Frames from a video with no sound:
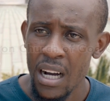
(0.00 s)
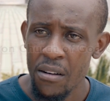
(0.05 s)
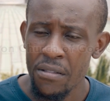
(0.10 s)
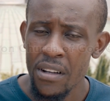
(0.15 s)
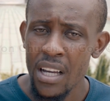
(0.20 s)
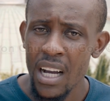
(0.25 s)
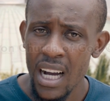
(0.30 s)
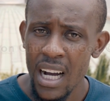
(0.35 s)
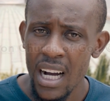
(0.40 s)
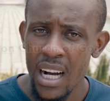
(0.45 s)

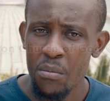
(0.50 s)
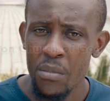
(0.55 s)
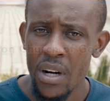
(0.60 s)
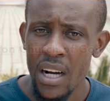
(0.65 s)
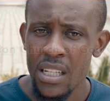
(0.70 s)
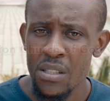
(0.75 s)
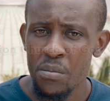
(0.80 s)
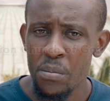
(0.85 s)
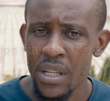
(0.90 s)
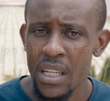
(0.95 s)
ngafike ngama
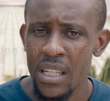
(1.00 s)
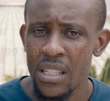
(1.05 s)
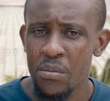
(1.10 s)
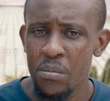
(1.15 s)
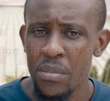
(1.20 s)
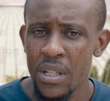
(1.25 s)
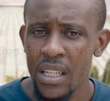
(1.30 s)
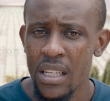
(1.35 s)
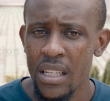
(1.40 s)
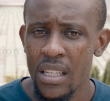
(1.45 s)
ngazibheka
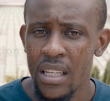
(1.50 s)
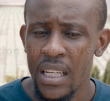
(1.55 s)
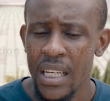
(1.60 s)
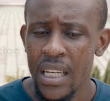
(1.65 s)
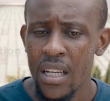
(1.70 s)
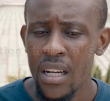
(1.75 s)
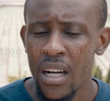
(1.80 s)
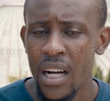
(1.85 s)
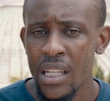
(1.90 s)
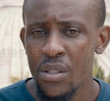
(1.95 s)
esipilini
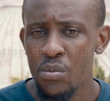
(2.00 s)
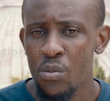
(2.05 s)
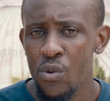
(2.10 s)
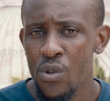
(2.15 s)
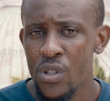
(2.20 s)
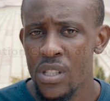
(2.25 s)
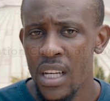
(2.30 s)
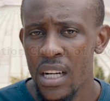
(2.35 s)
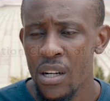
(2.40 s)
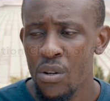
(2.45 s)

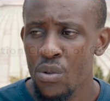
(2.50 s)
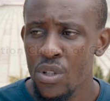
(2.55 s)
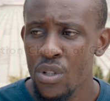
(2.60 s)
ngazibuza